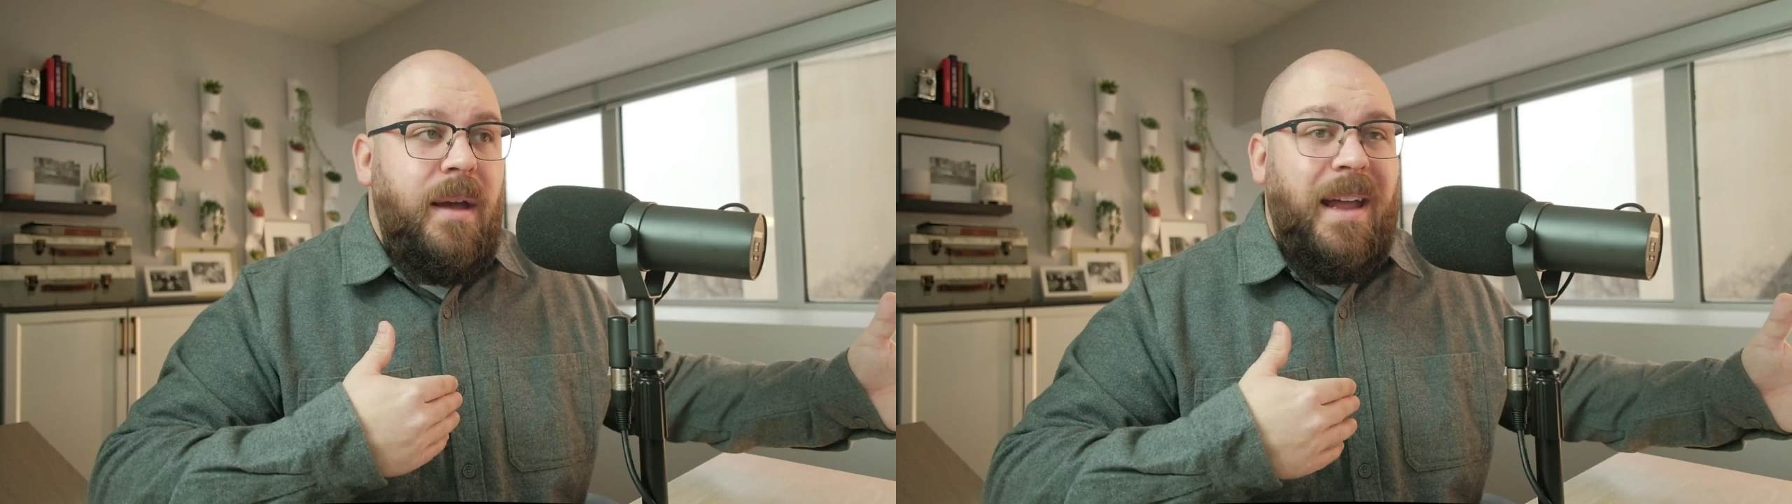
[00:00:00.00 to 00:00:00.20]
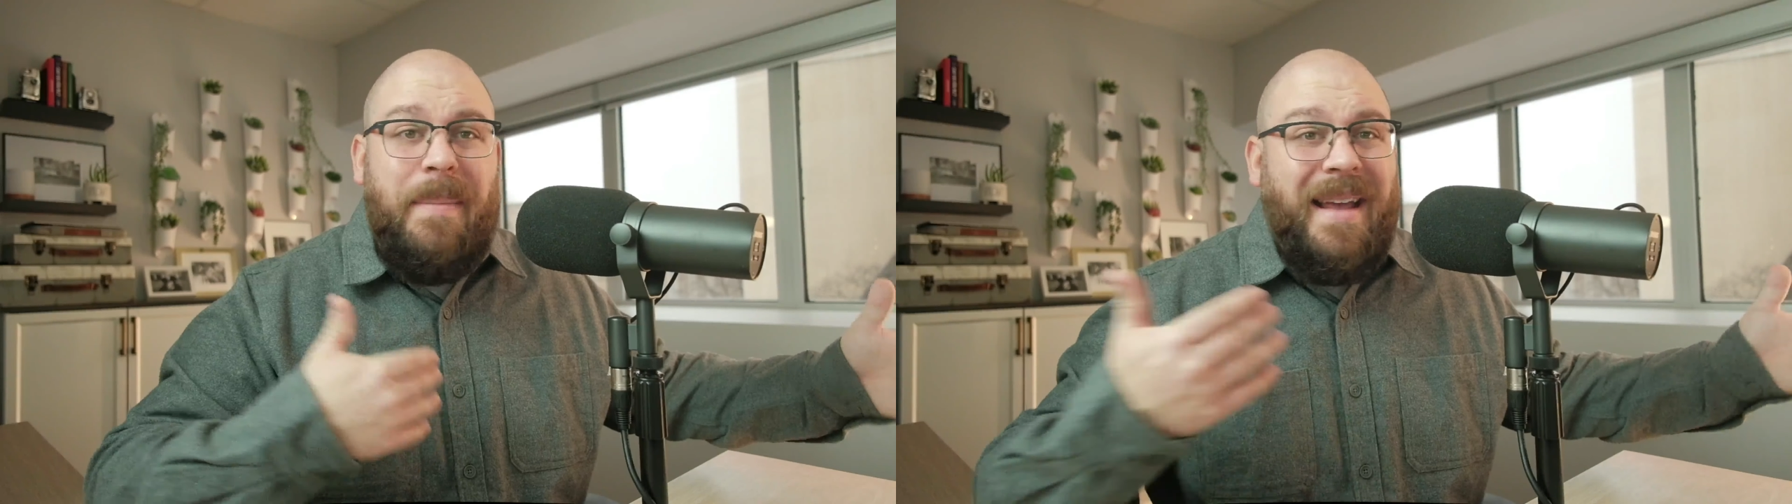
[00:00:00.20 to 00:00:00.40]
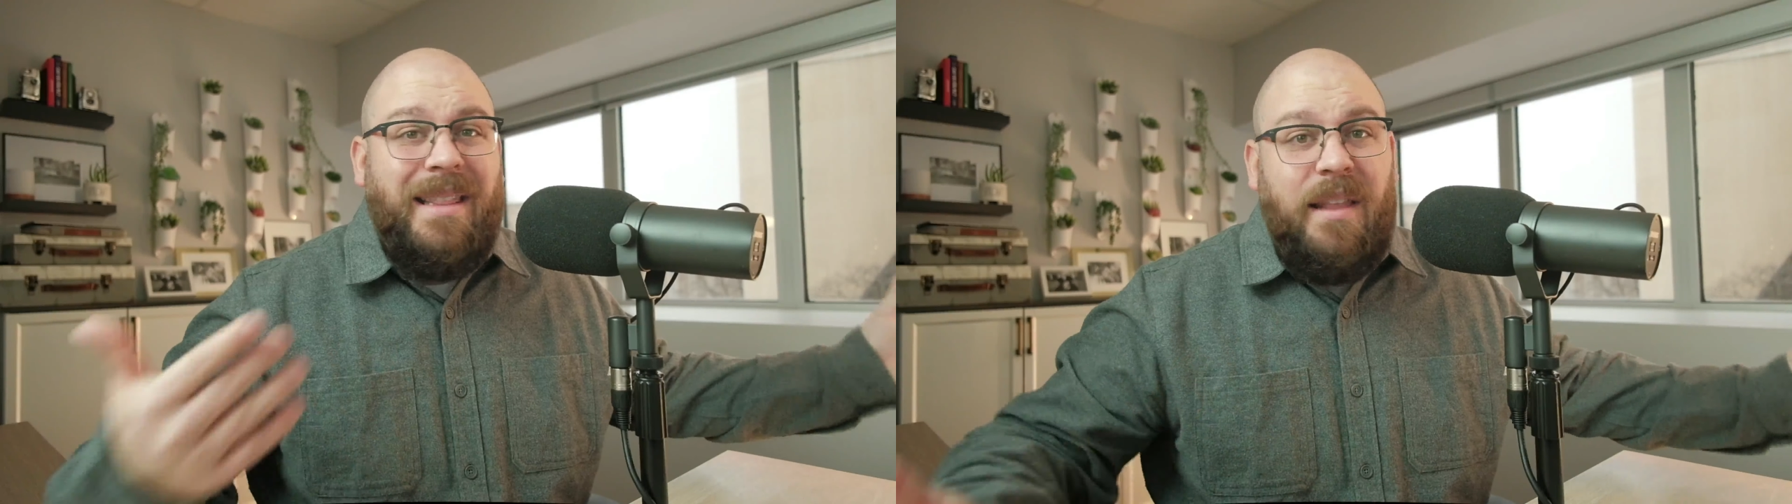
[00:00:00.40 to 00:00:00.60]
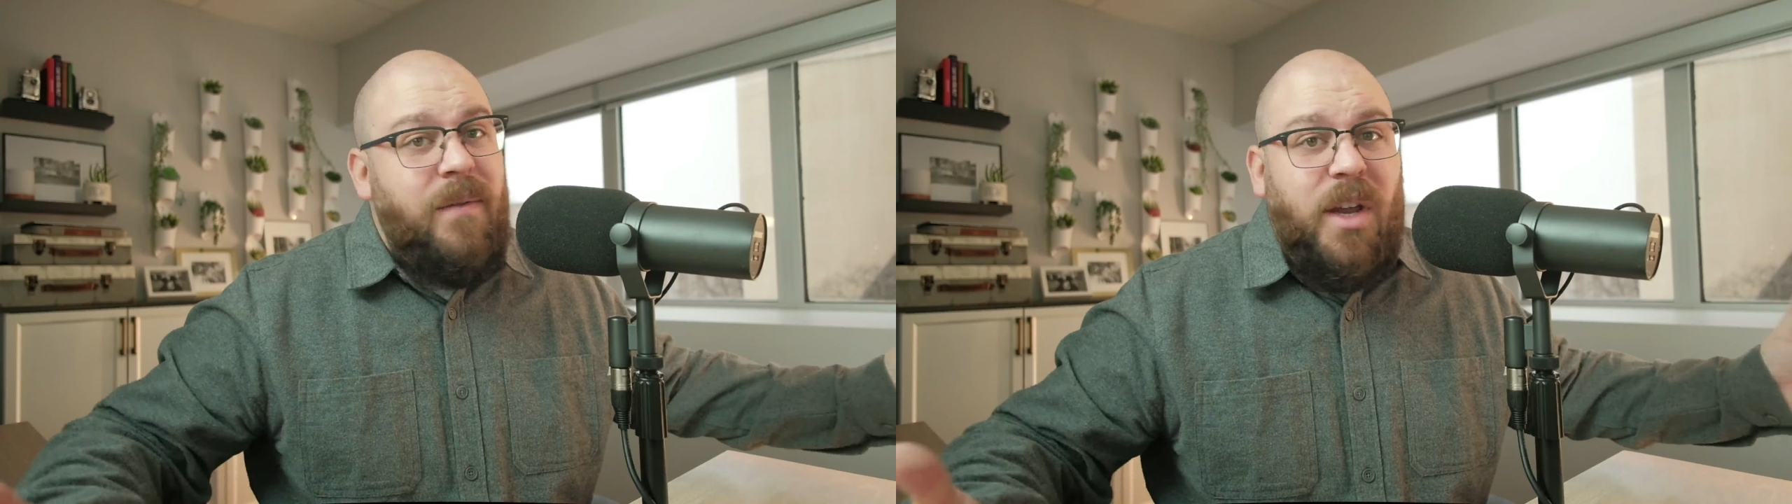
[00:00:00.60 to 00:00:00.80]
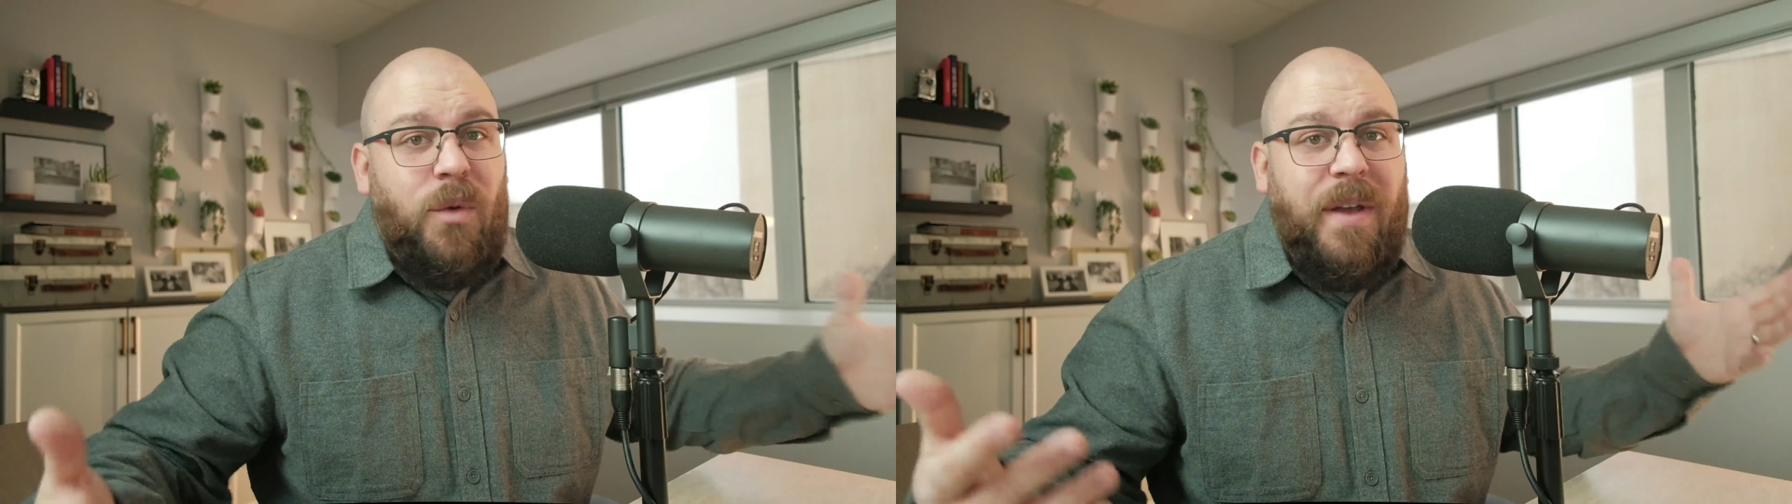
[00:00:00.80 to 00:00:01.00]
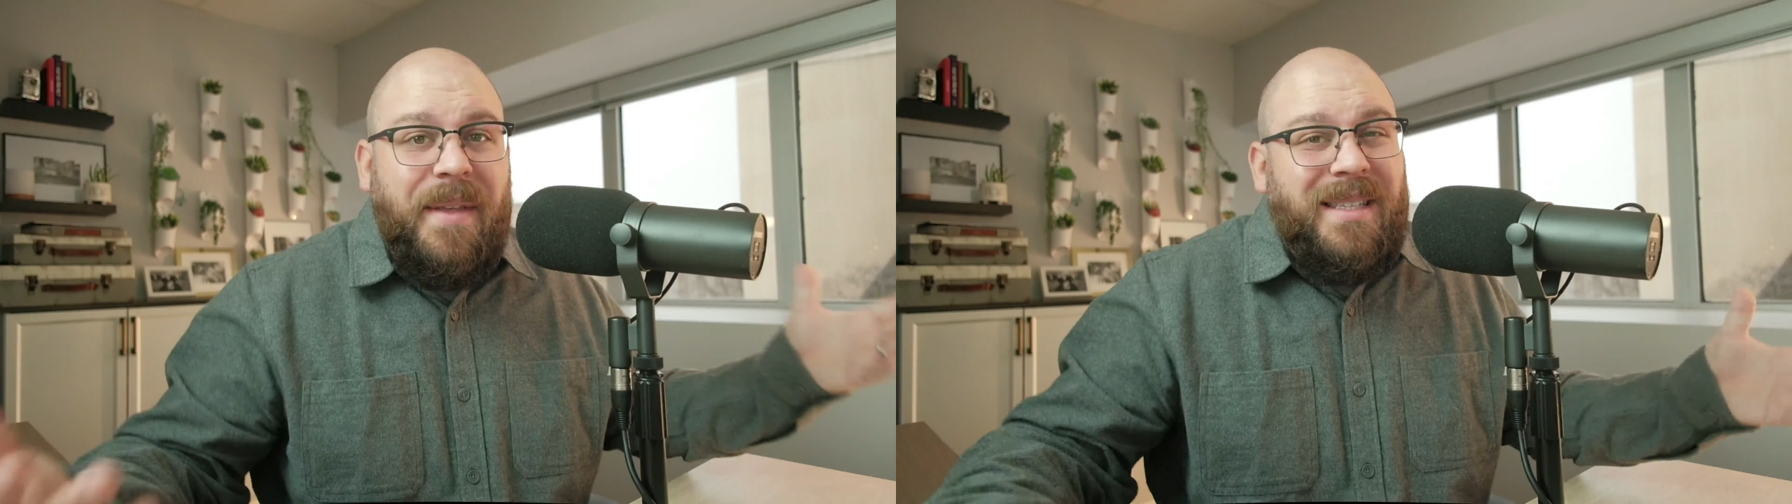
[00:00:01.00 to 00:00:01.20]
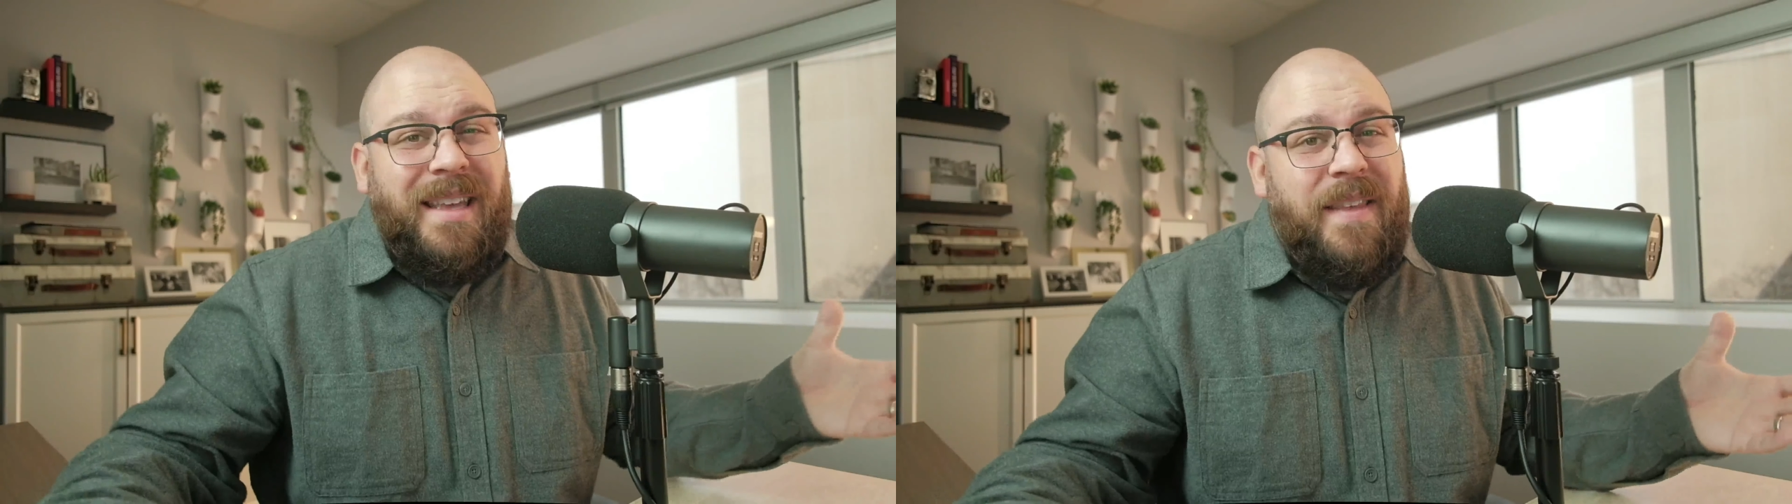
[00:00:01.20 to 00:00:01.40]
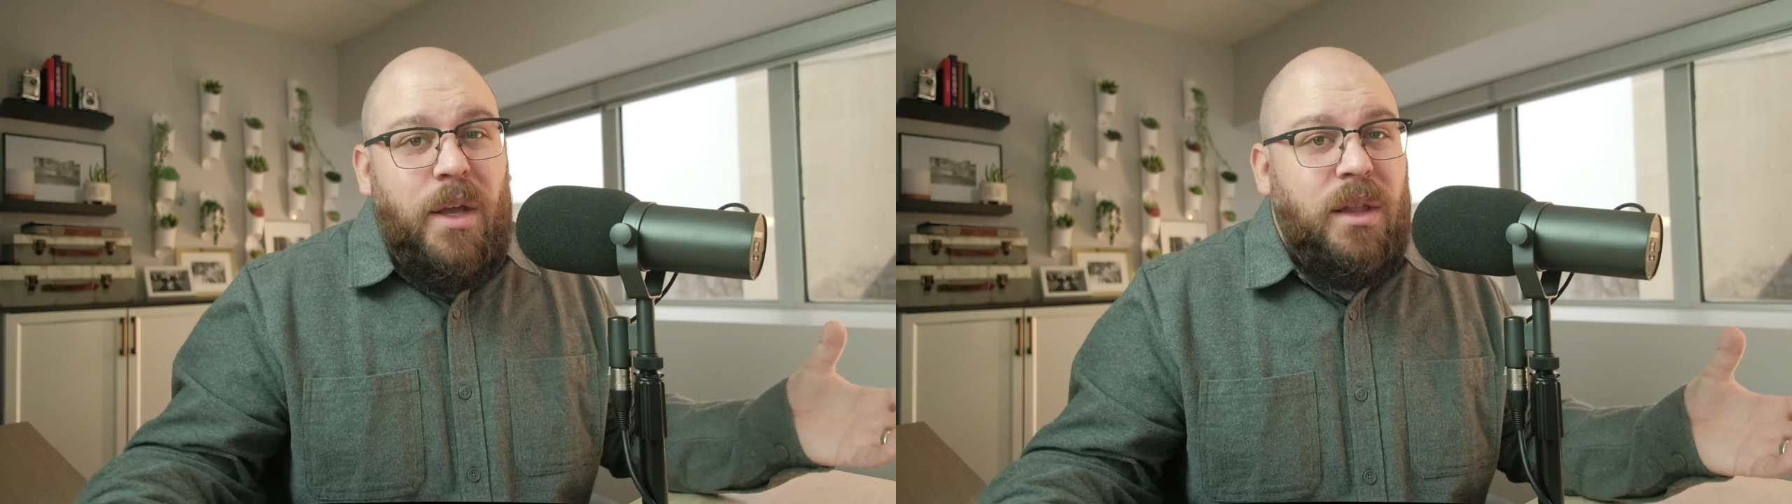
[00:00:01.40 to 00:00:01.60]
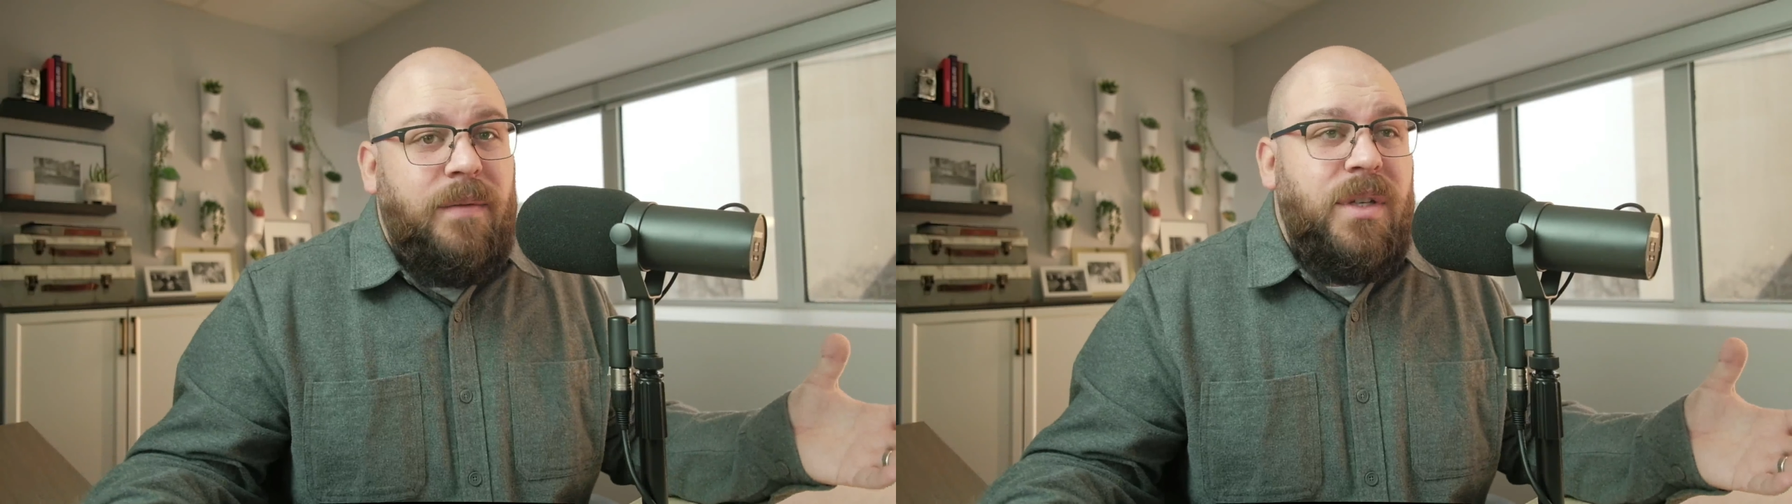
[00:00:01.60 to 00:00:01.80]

and make a living doing this thing that you love